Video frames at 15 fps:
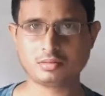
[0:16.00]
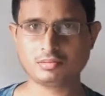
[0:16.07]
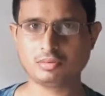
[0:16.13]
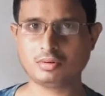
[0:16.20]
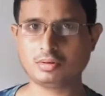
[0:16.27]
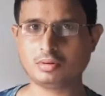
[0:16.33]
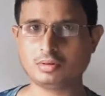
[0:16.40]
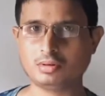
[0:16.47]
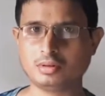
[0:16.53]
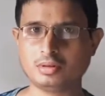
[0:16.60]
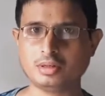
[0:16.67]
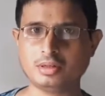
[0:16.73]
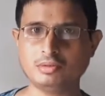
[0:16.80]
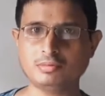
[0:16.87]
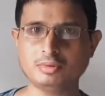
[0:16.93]
For the
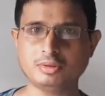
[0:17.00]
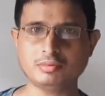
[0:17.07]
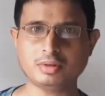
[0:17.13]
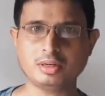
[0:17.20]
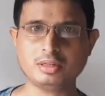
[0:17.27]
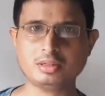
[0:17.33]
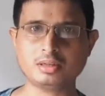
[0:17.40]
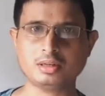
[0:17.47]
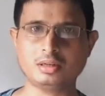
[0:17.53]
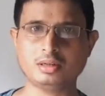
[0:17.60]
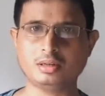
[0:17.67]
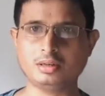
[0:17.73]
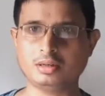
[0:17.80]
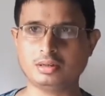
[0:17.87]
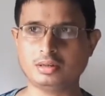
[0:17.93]
new viewers,
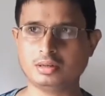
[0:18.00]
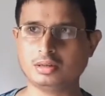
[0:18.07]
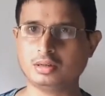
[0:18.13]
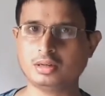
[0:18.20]
I